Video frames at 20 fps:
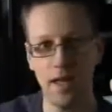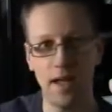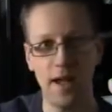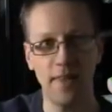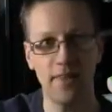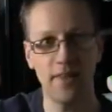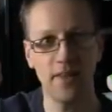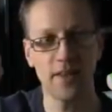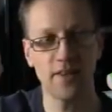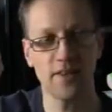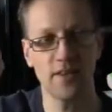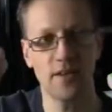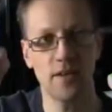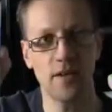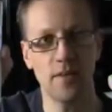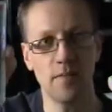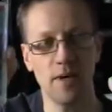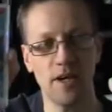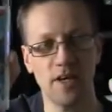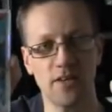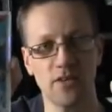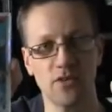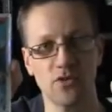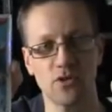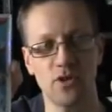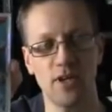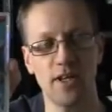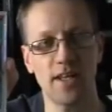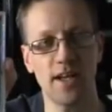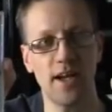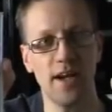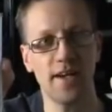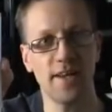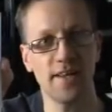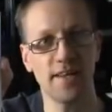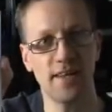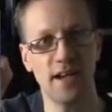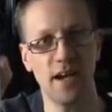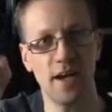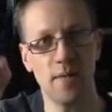And there's the Mastertronic
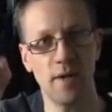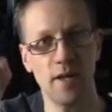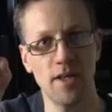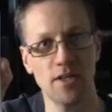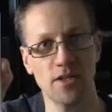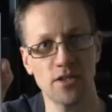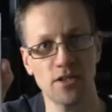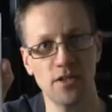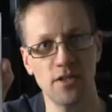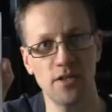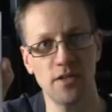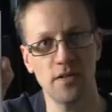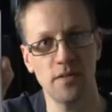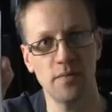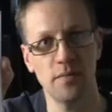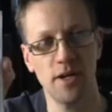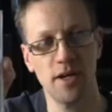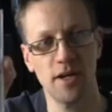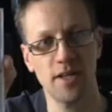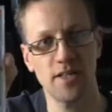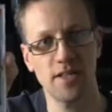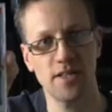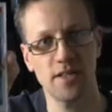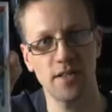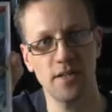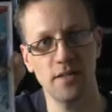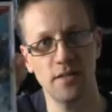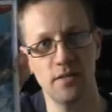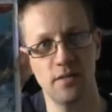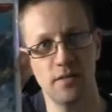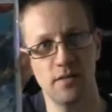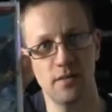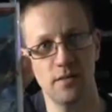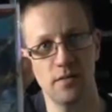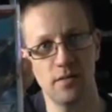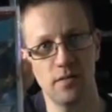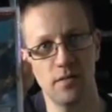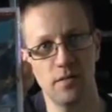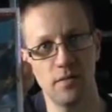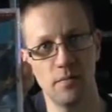Added Dimension packaging,
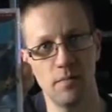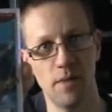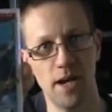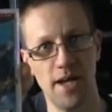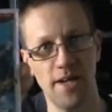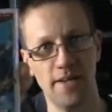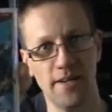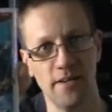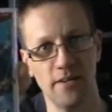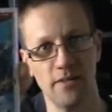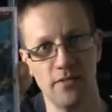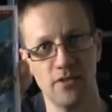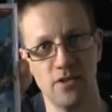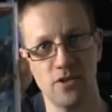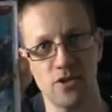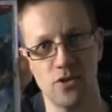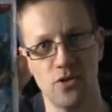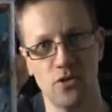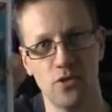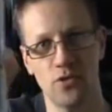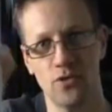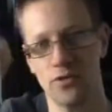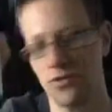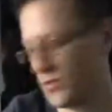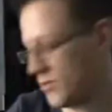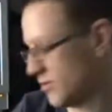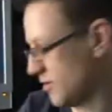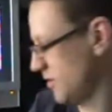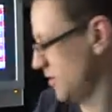MAD for short.